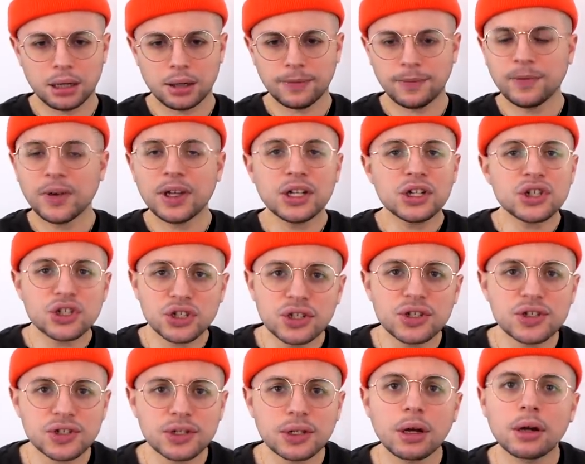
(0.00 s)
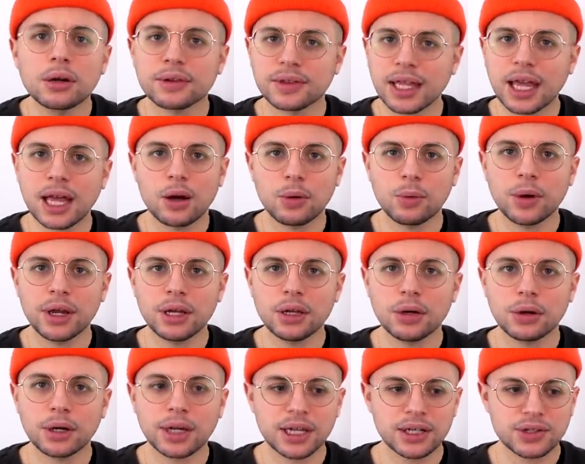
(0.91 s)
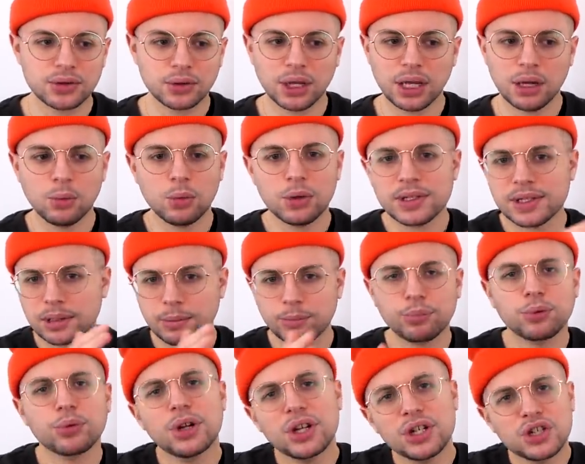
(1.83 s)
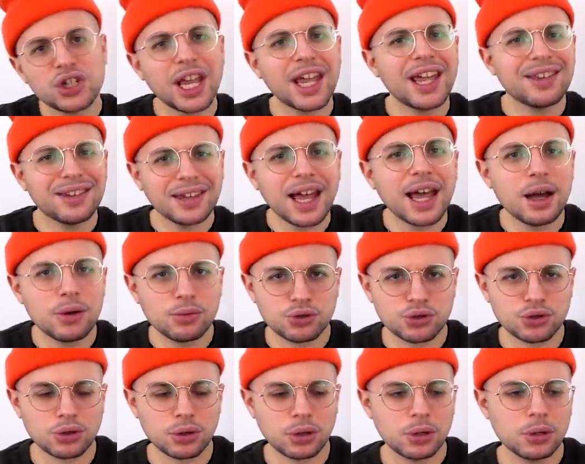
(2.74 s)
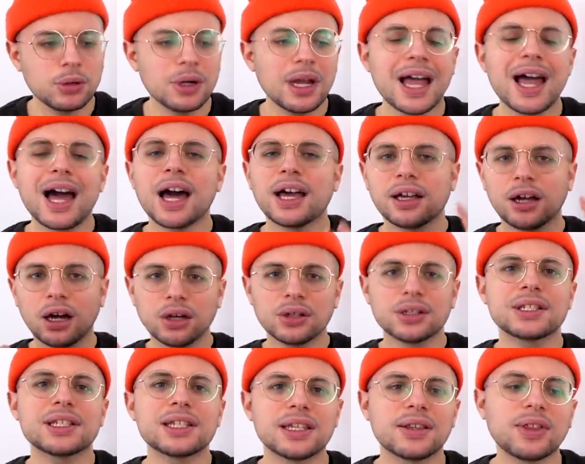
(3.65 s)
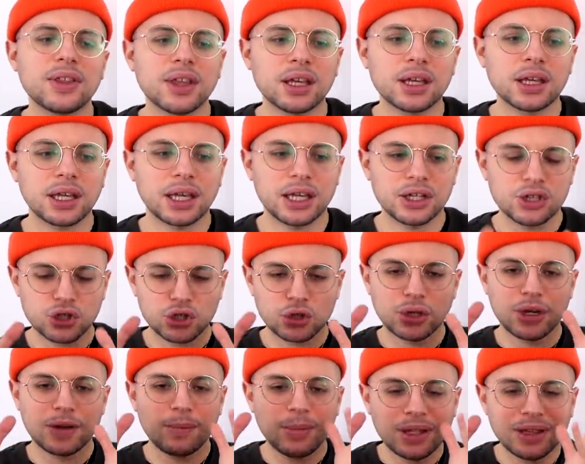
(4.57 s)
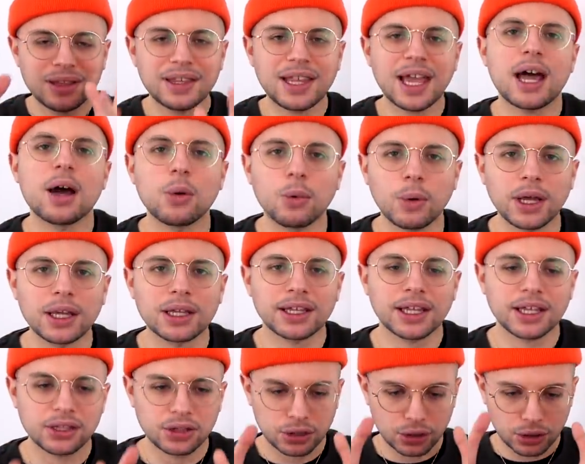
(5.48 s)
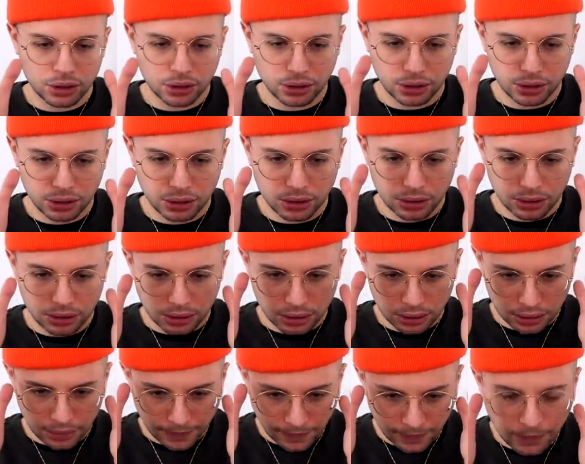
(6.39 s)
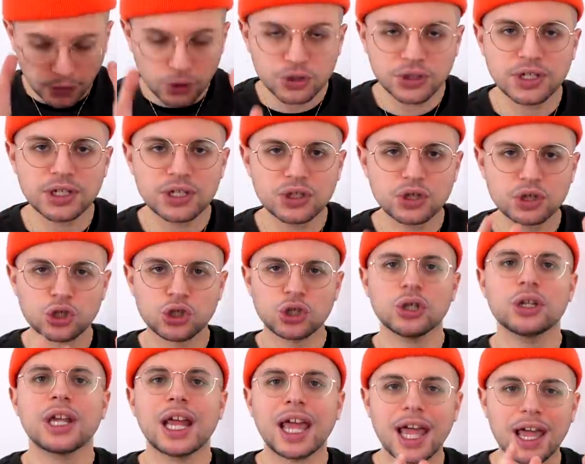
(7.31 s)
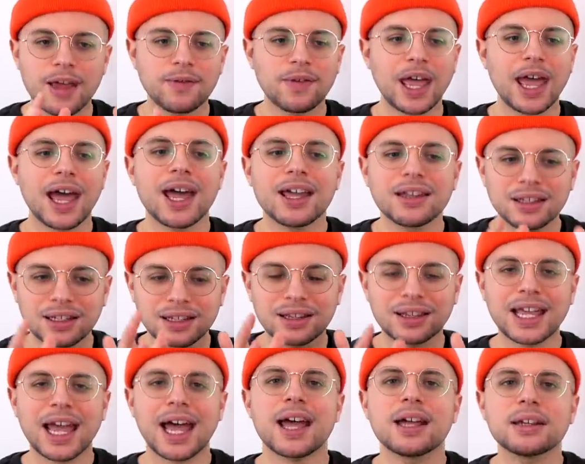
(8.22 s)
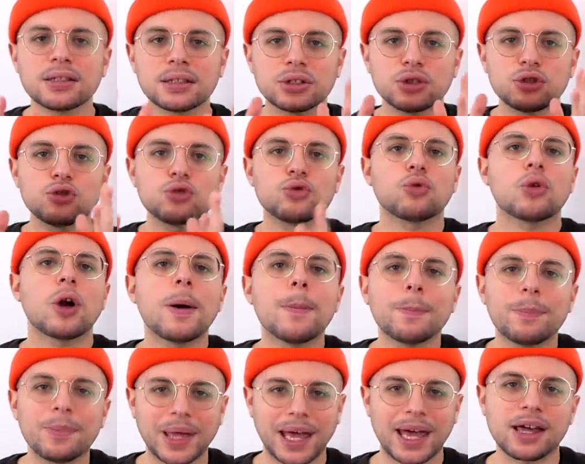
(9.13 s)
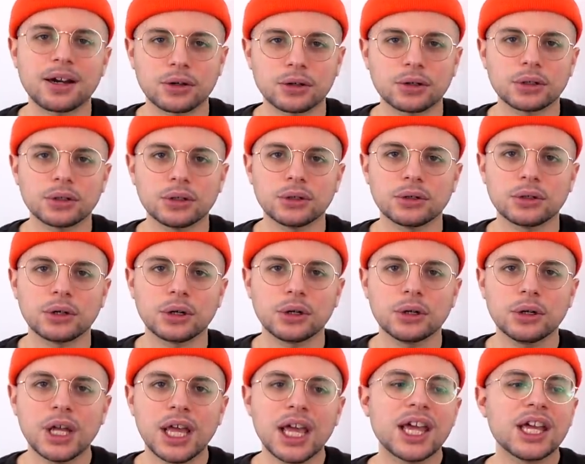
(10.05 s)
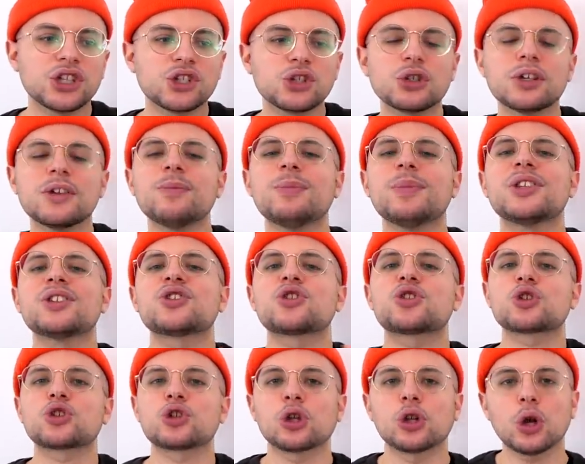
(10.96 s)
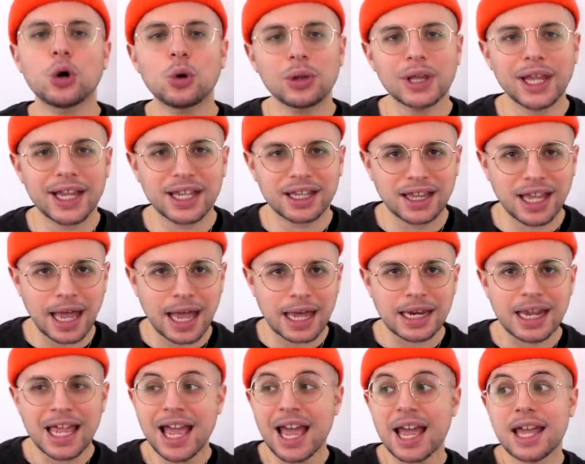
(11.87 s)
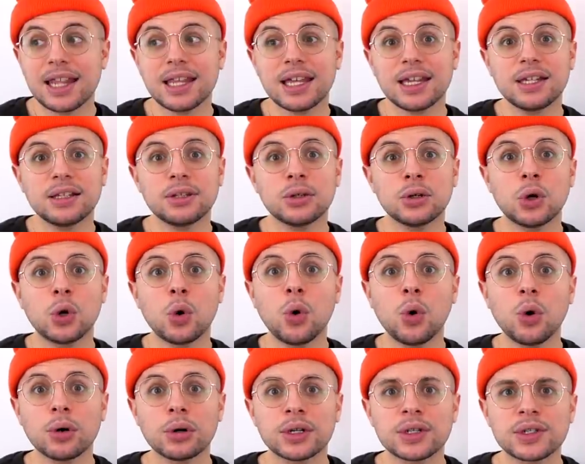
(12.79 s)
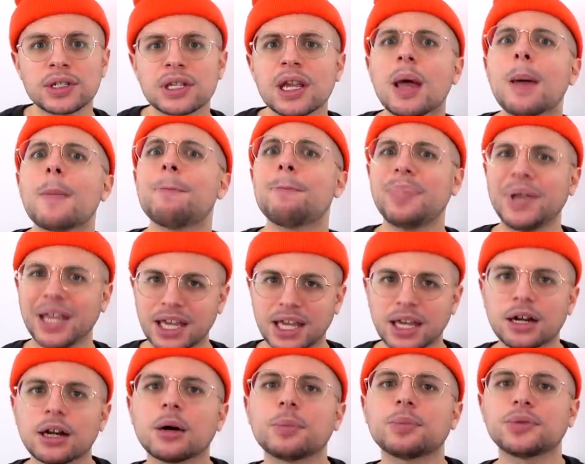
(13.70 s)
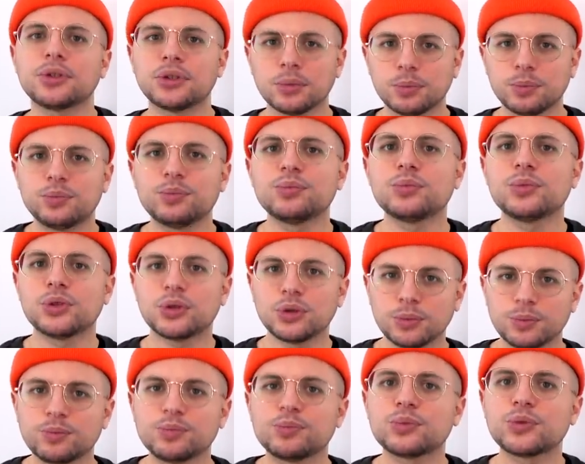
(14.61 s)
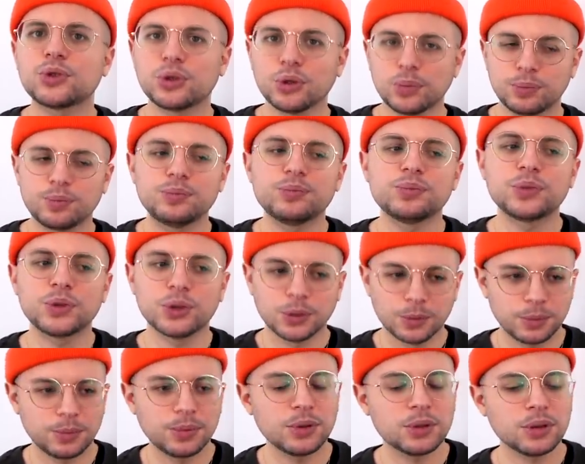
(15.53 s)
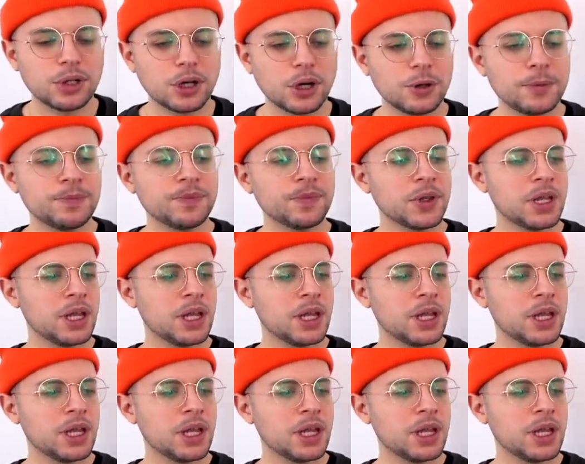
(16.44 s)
finished the song that way, okay, so it was a bridge and outro. I honestly think it should have been that way, like the verses should have had that drum pattern, you know, it should have been slow like that, and then in the chorus pick it up, you know.